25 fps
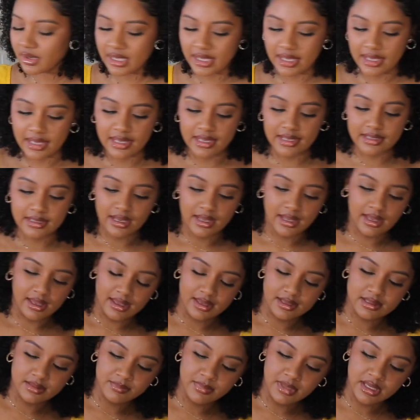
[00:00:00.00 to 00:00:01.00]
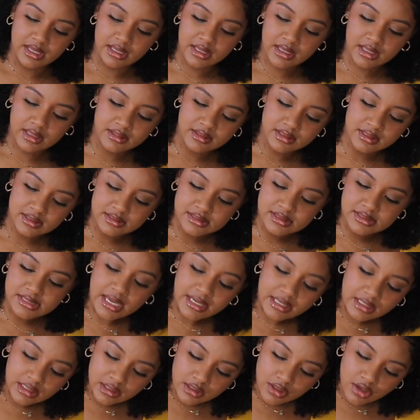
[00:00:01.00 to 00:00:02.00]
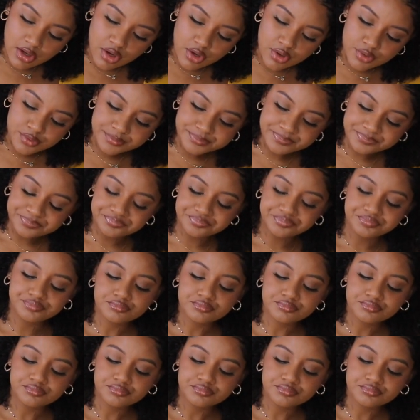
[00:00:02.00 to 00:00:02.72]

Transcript: ahead and make the second coat.